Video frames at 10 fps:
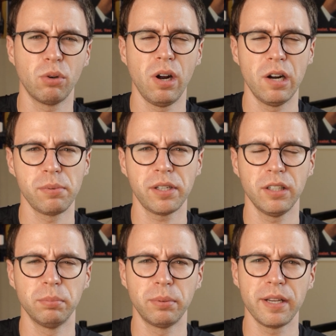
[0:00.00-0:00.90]
for hardware
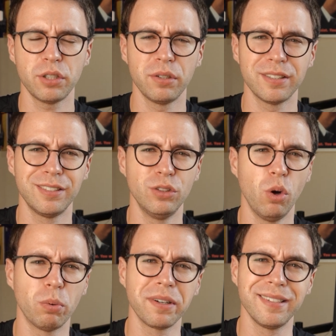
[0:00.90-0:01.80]
calibration is
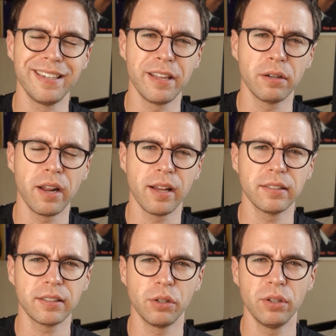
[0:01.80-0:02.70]
nowhere near
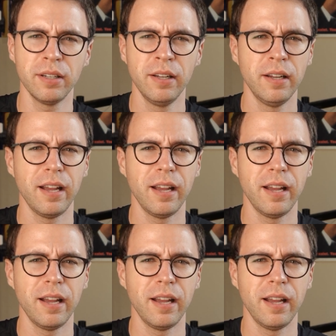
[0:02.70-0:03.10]
as good